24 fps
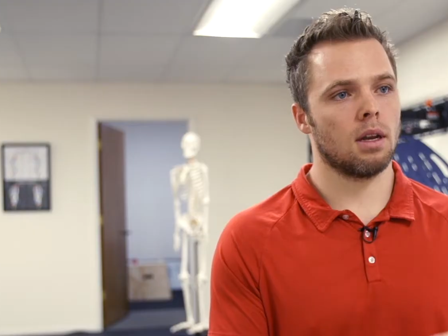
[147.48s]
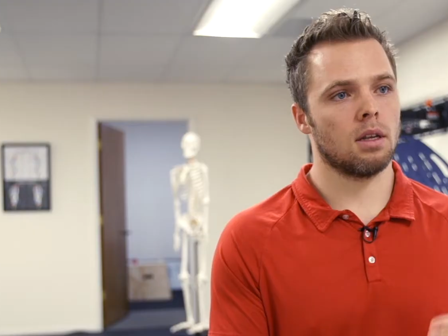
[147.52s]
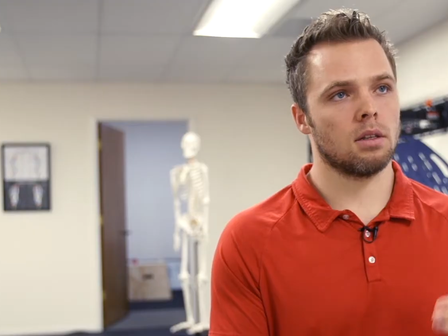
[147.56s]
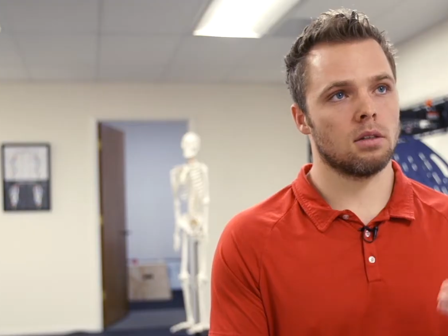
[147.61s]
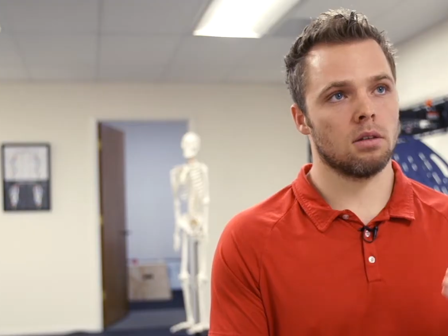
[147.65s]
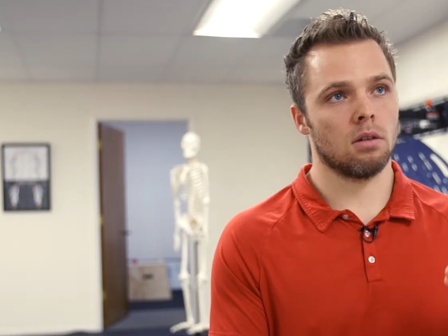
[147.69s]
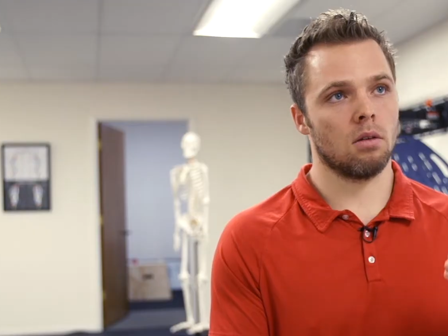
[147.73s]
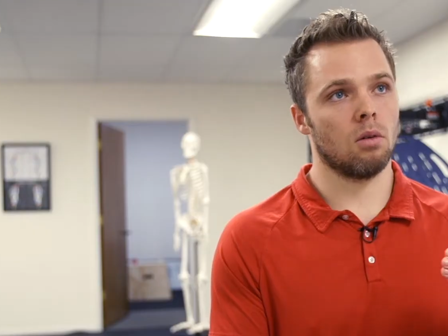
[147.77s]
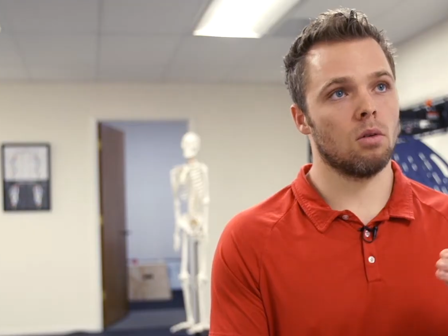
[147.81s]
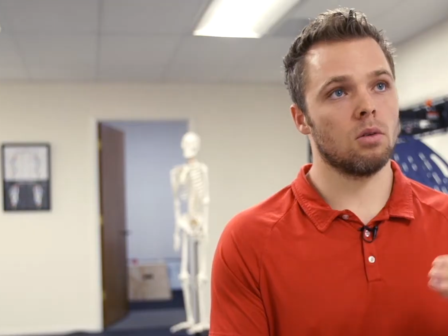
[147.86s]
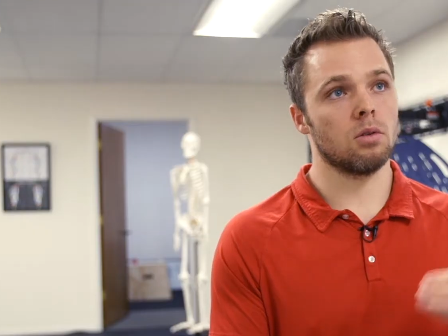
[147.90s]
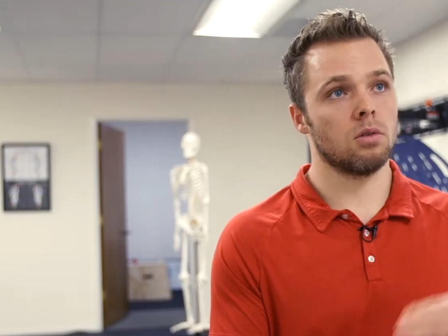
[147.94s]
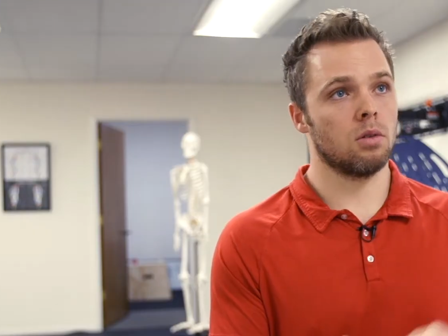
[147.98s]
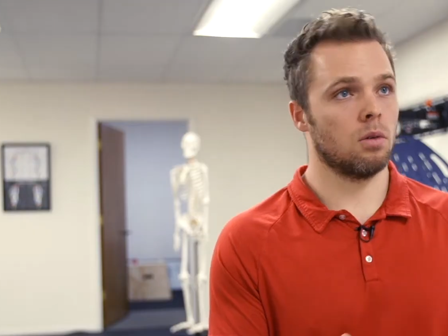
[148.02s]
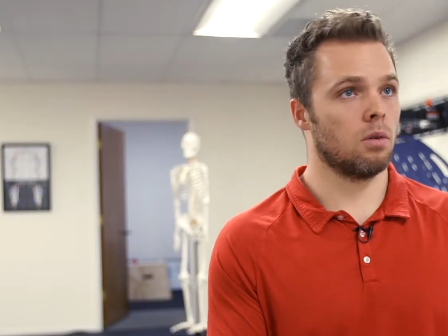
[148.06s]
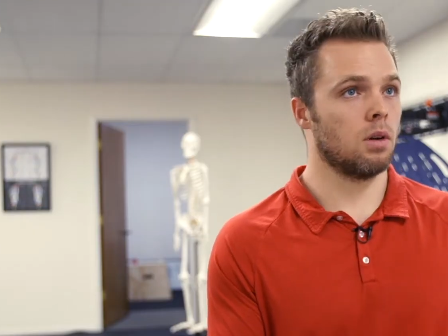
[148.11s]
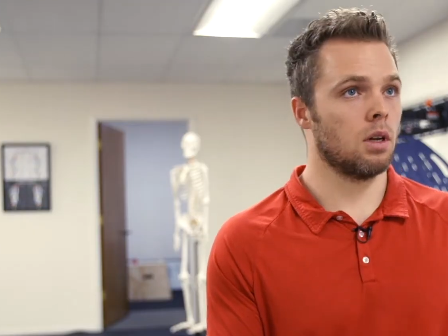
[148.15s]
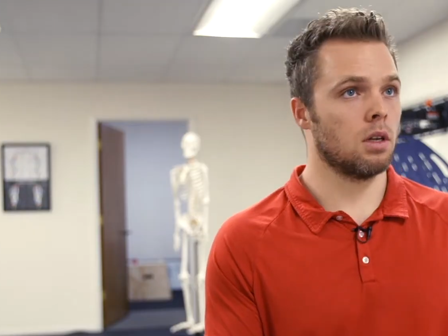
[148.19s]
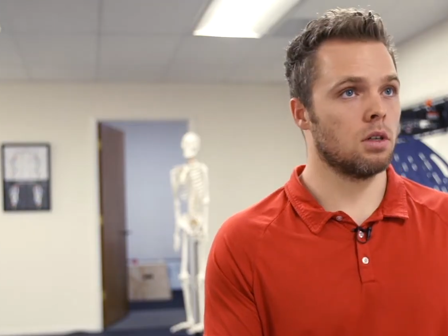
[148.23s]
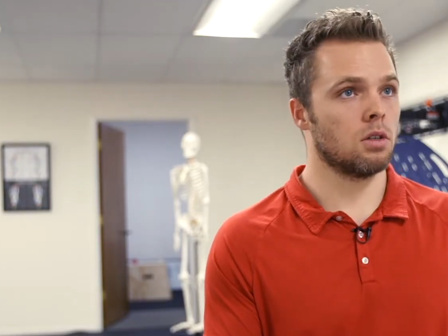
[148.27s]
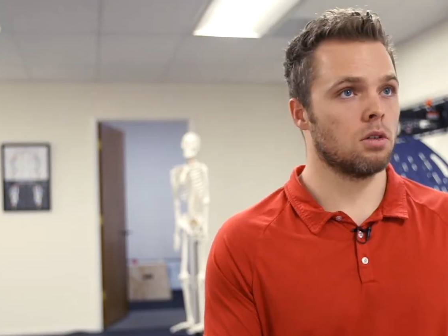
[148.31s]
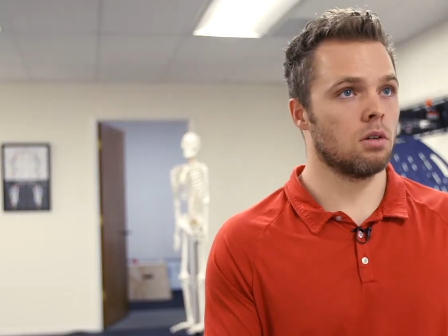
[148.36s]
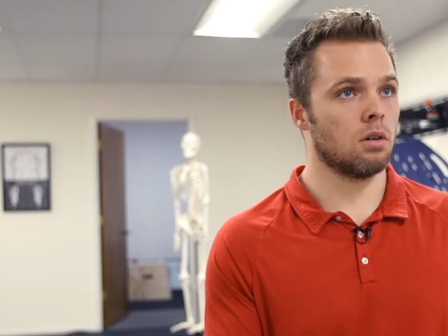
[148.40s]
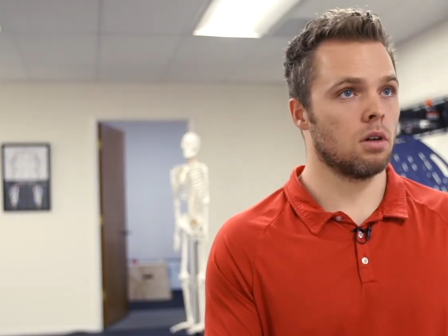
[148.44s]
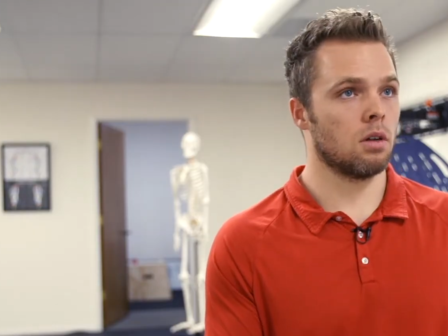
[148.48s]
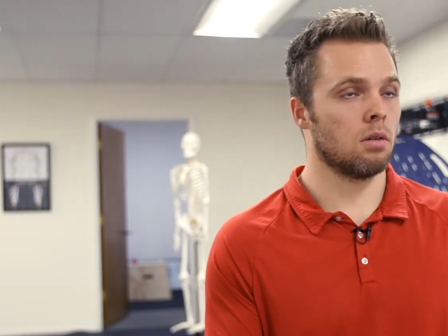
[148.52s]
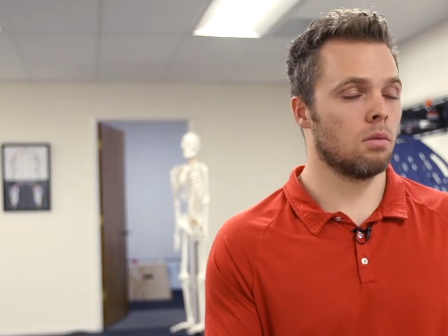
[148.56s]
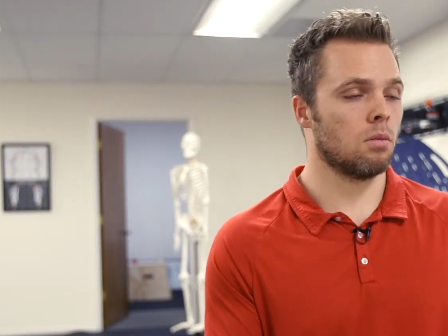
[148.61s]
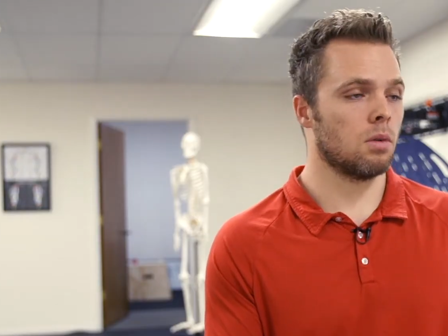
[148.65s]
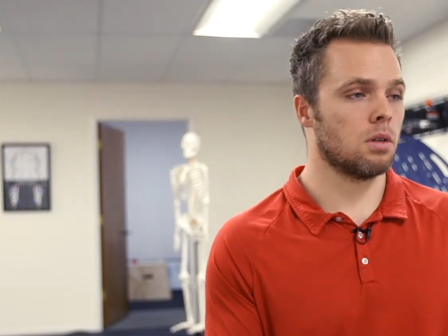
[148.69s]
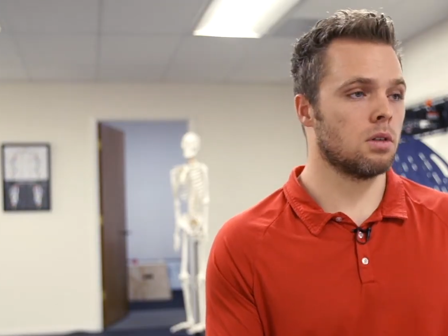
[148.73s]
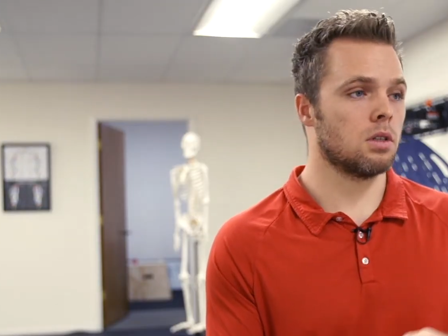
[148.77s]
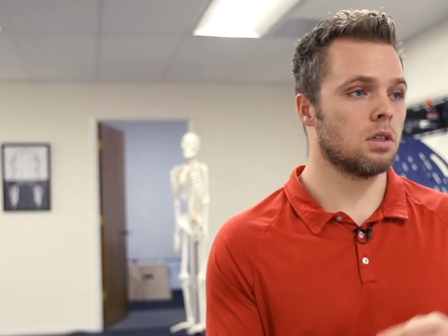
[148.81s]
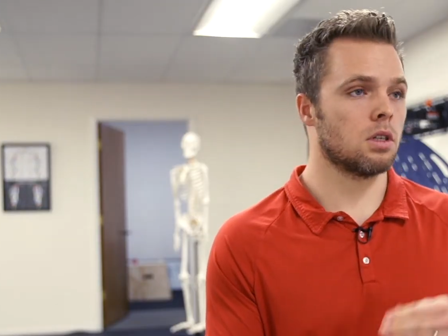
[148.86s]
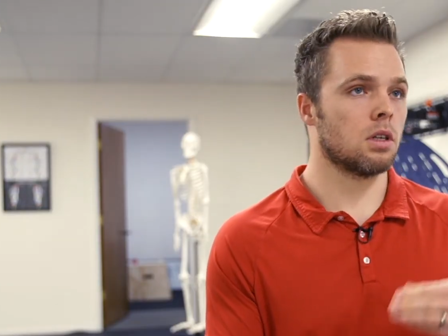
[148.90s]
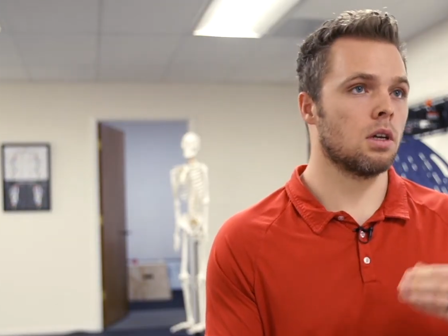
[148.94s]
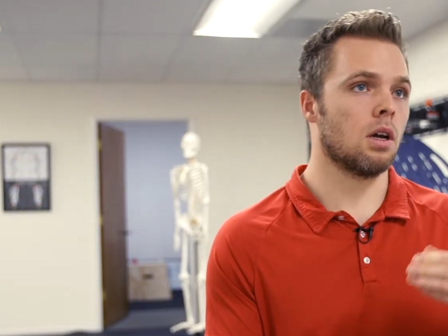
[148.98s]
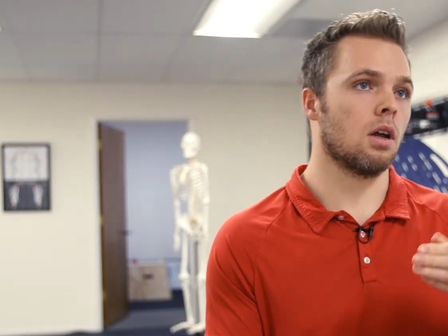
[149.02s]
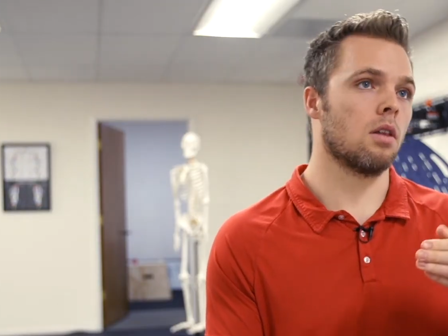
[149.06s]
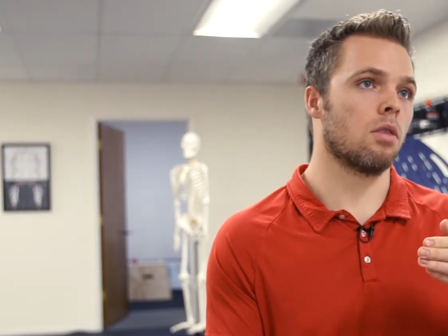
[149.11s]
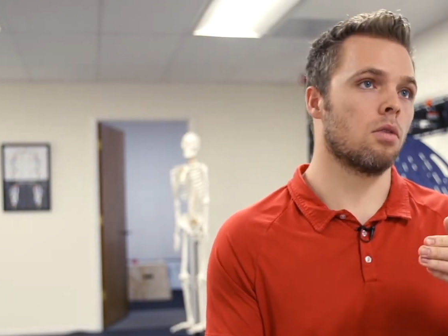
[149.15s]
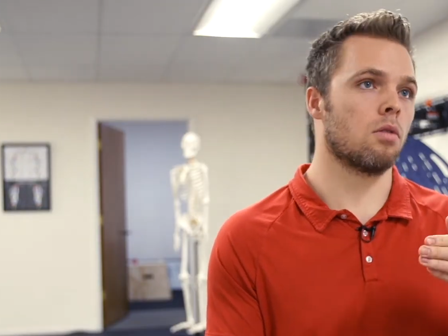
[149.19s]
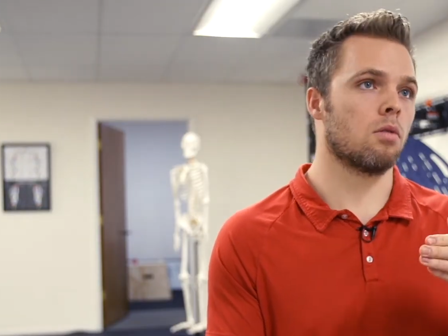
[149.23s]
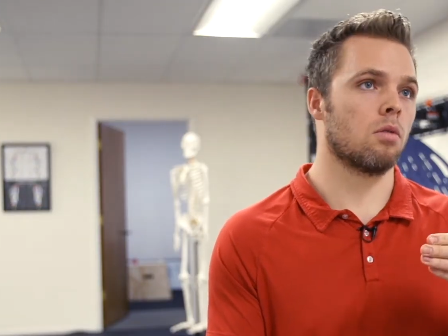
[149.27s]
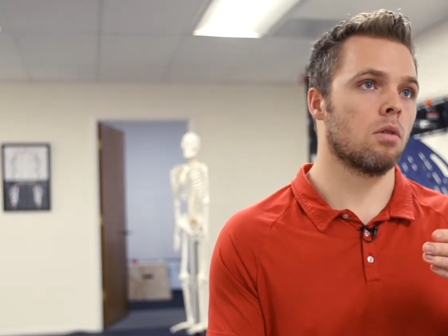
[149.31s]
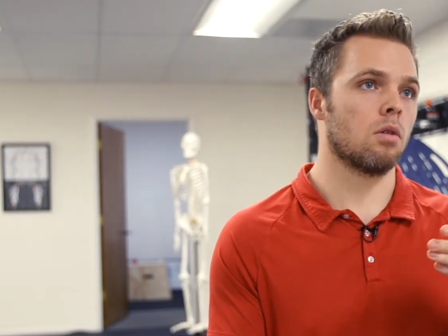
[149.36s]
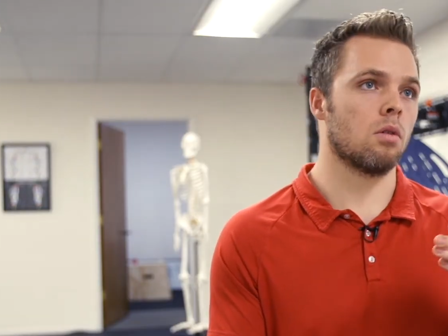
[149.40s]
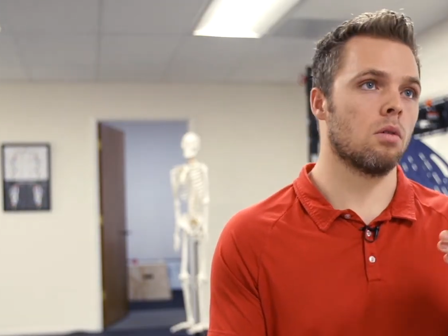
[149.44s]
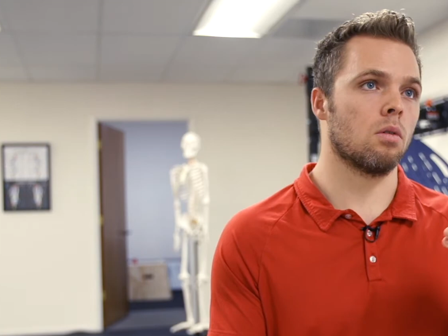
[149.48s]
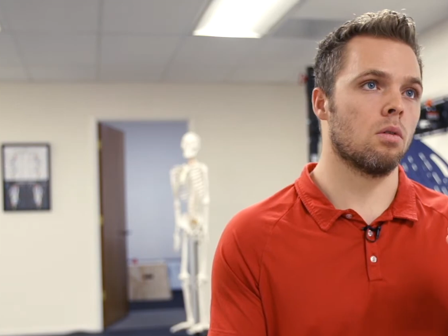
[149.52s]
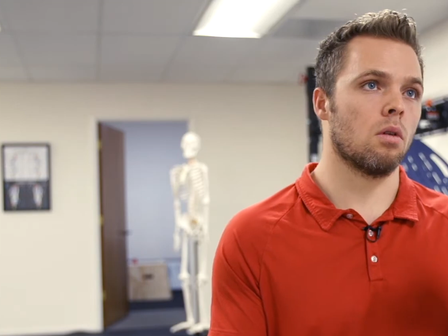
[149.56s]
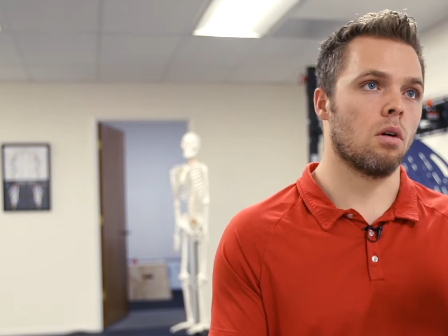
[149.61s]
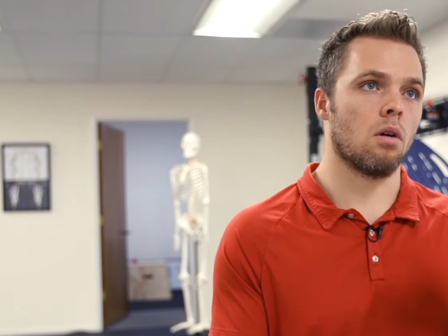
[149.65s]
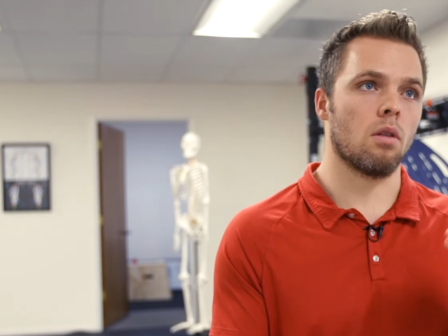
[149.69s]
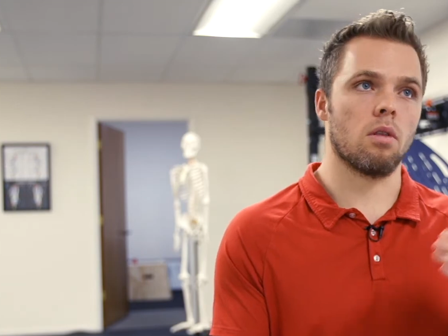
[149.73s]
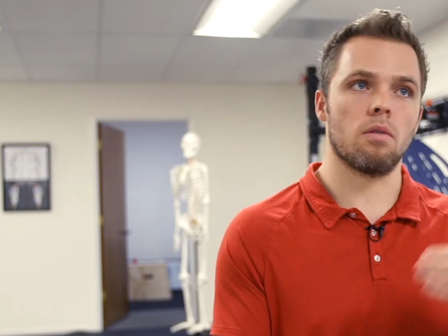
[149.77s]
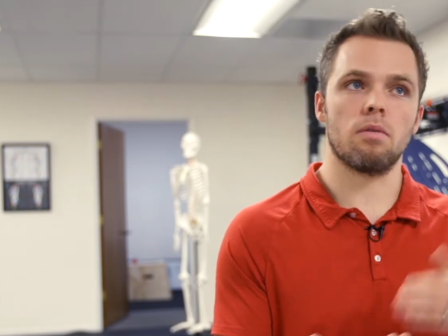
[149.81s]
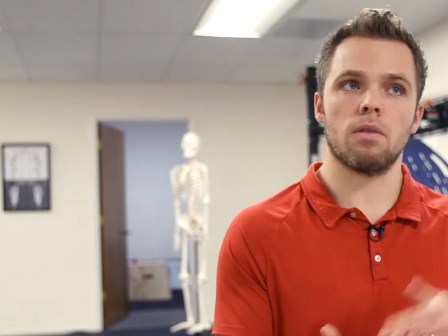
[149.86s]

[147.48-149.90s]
is also an injury. We just cut through all the